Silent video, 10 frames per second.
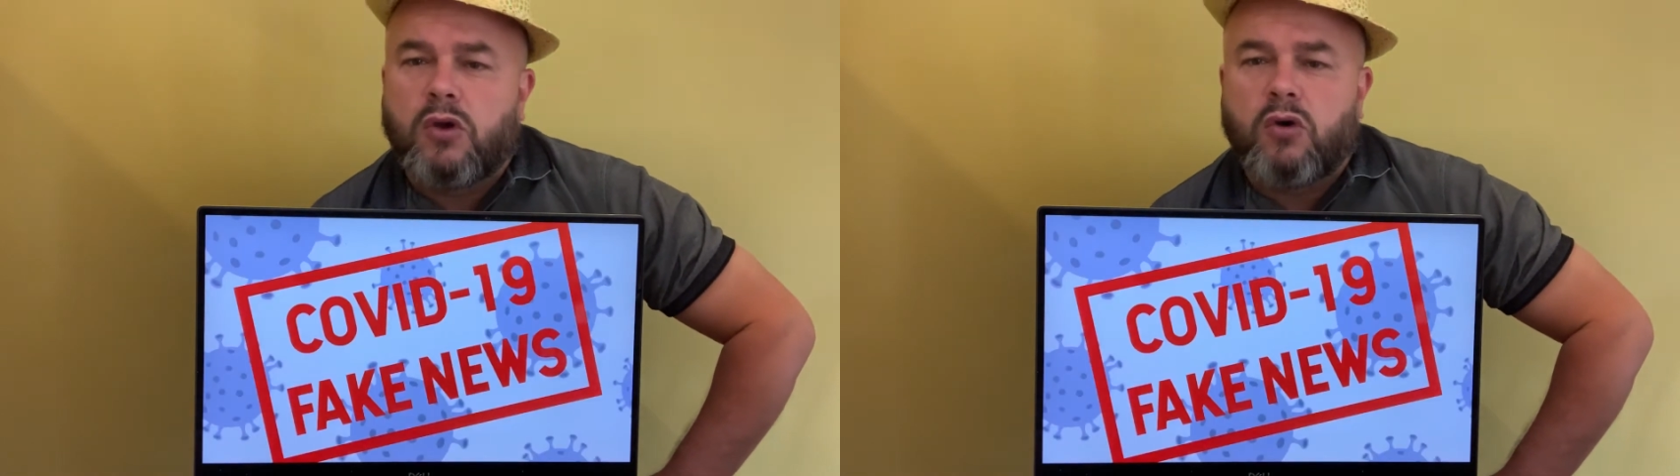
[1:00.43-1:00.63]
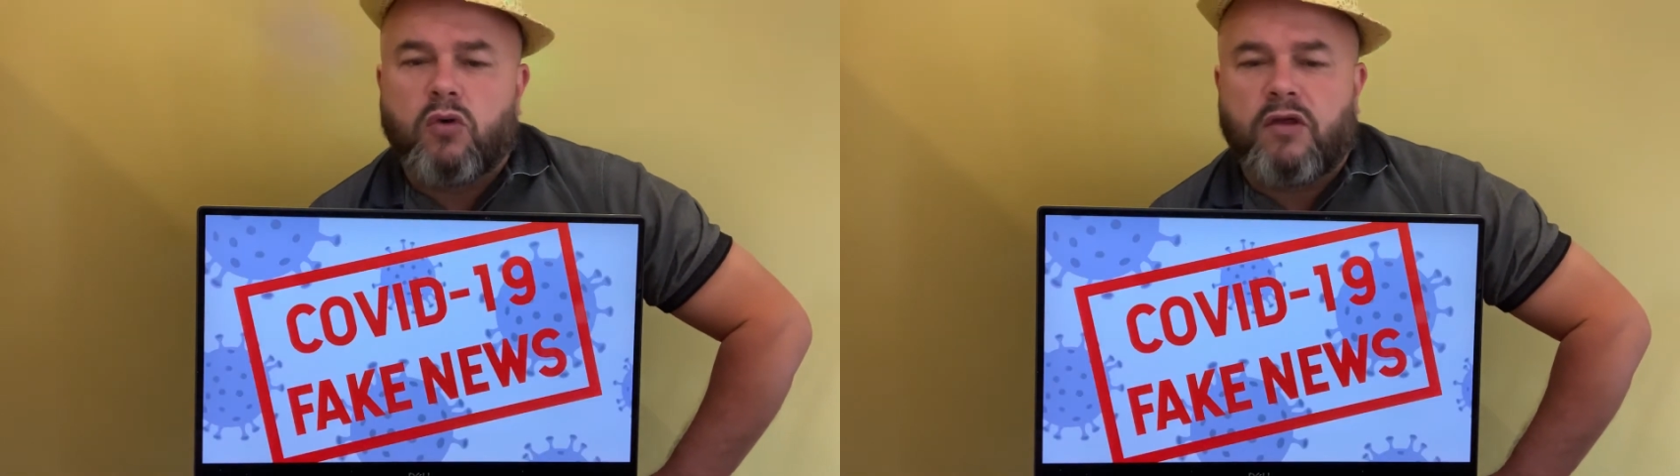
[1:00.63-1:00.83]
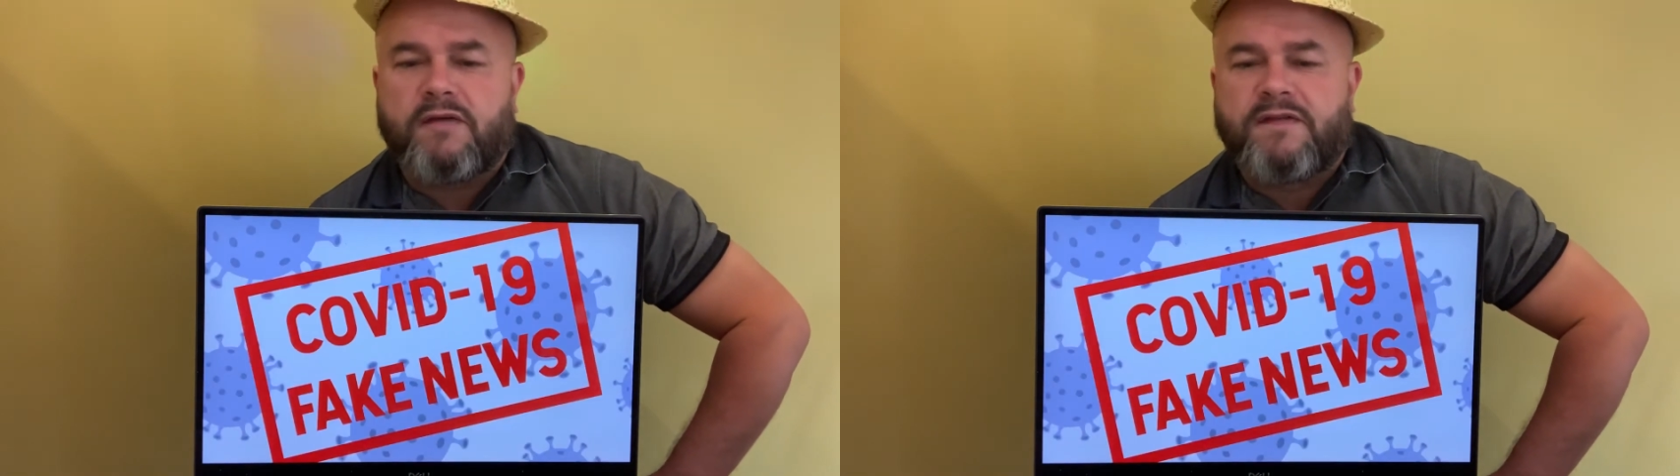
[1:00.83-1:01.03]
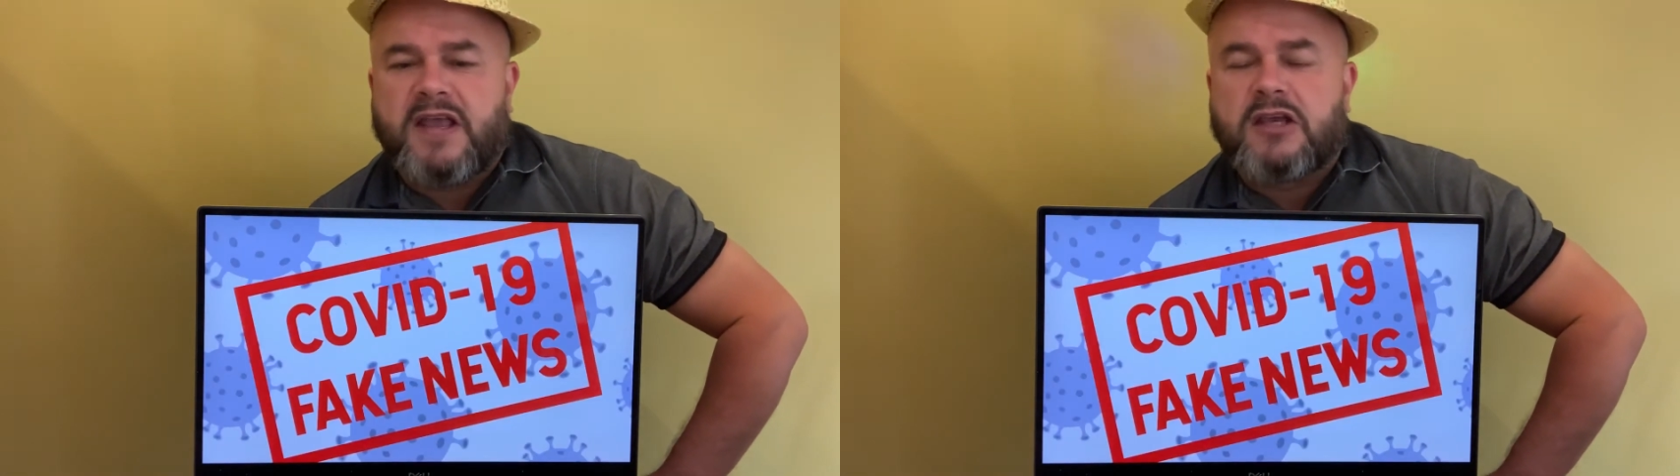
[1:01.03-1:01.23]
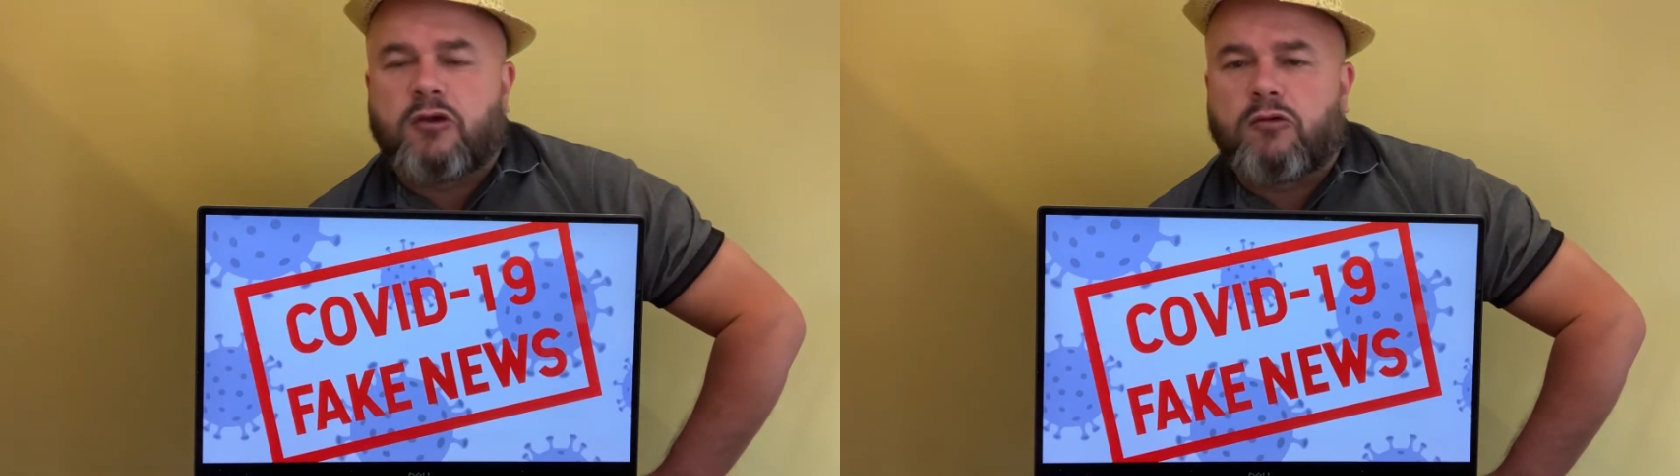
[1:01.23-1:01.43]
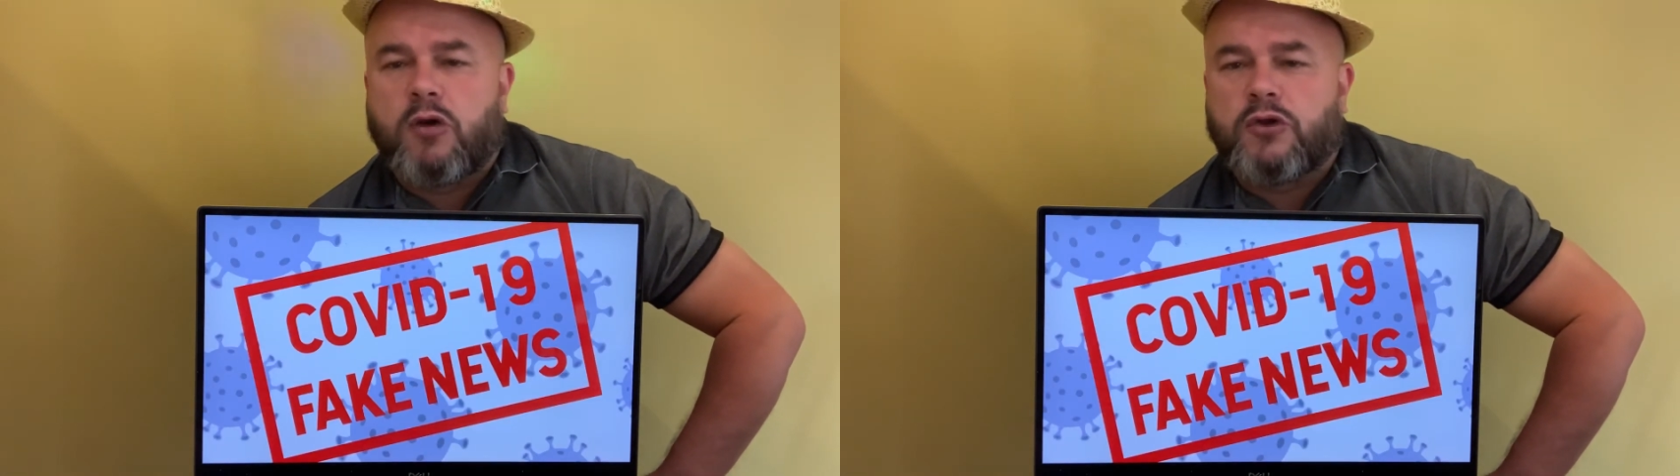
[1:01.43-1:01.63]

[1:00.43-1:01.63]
all that fake corona